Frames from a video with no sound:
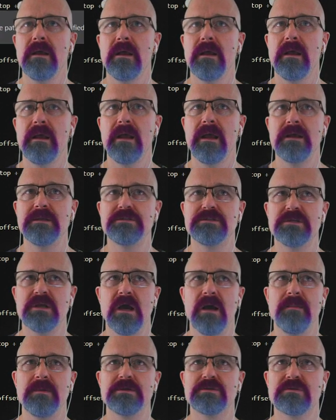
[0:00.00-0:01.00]
Add
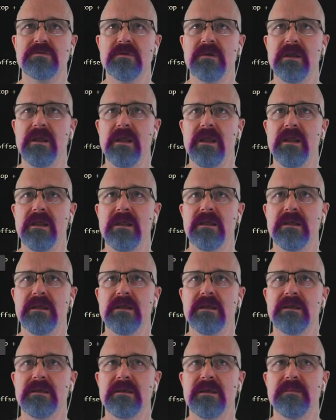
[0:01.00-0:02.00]
geometry,
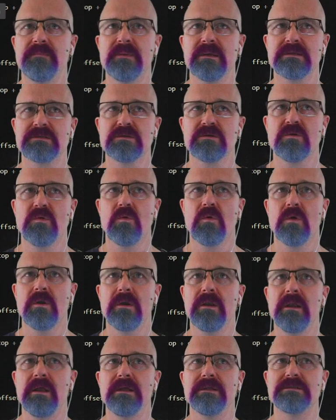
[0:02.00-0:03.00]
get pixel
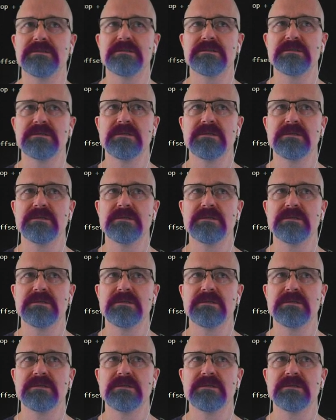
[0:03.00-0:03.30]
coordinates.